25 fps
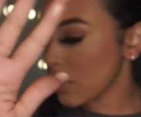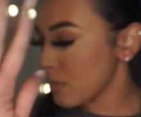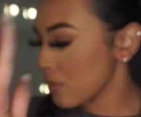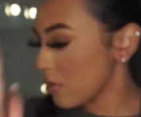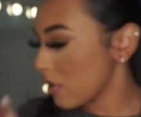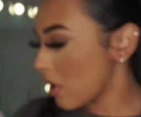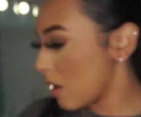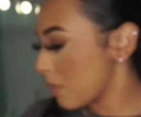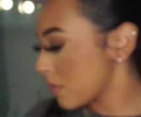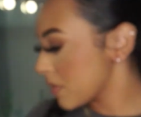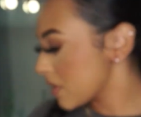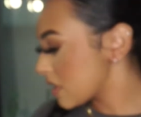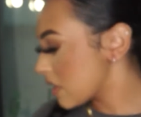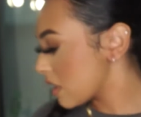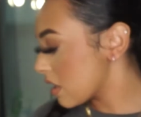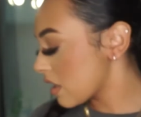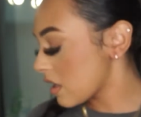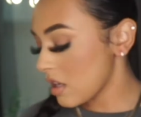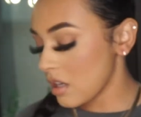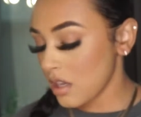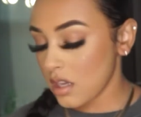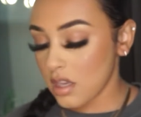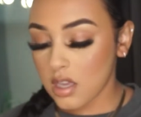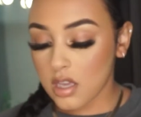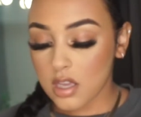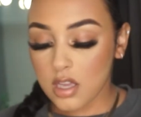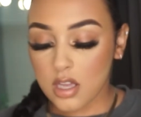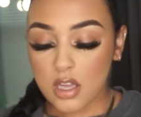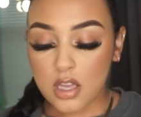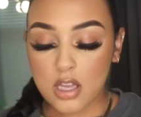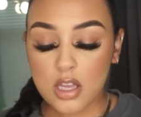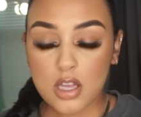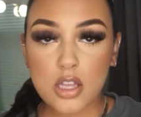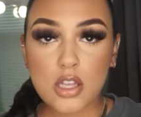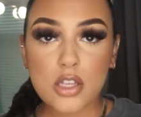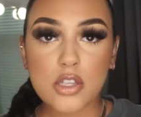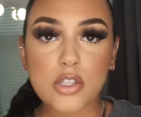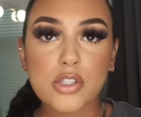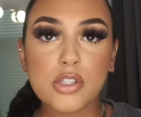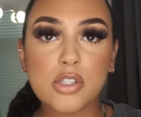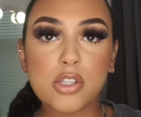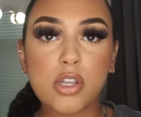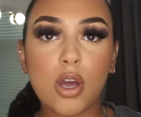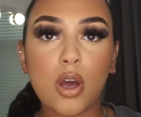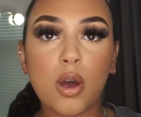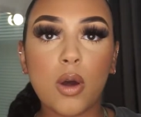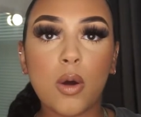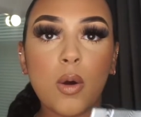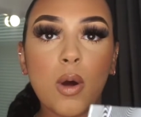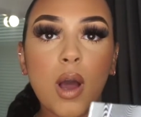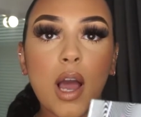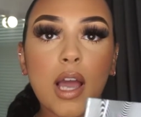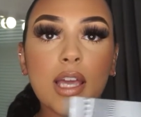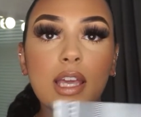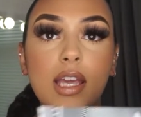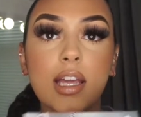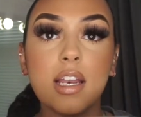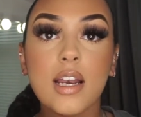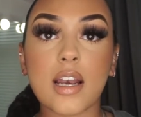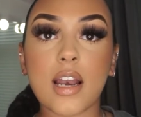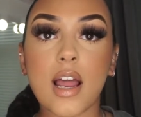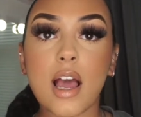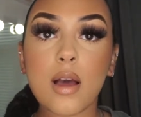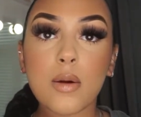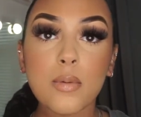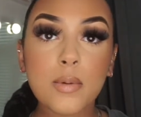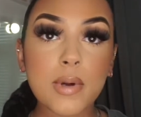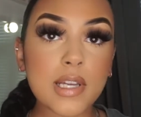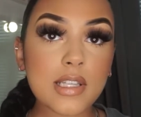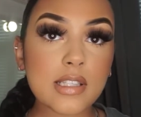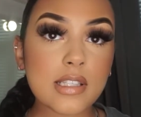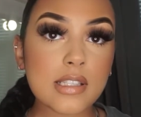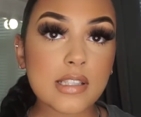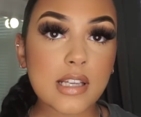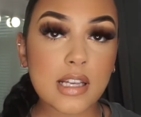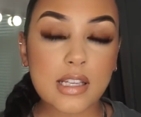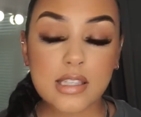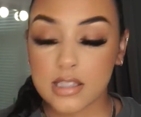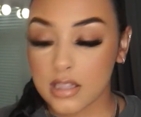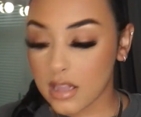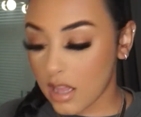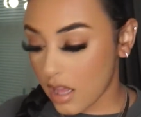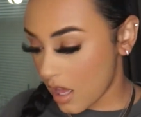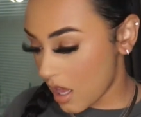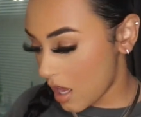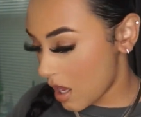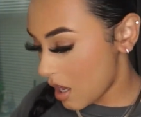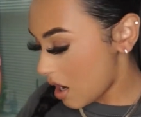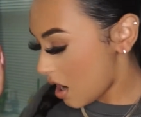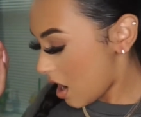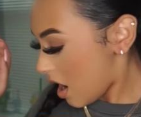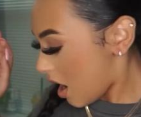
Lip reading: promising. So I cannot wait to test that